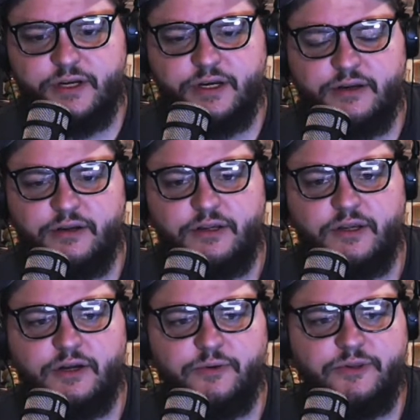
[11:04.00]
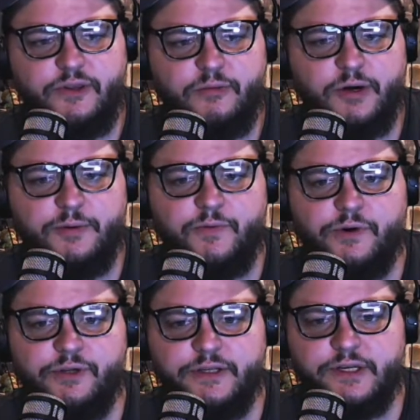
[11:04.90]
within the bourbon
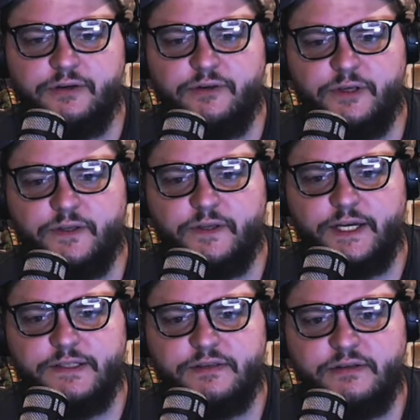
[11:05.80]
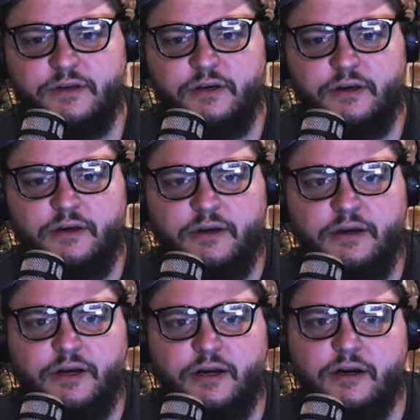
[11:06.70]
world, because I do think that's
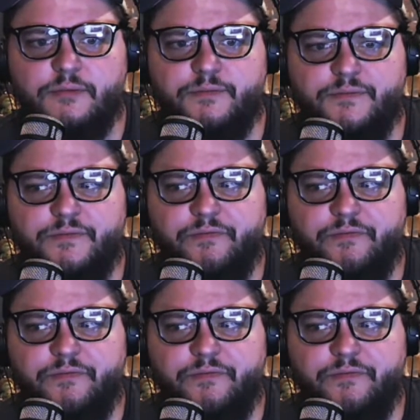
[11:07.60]
we're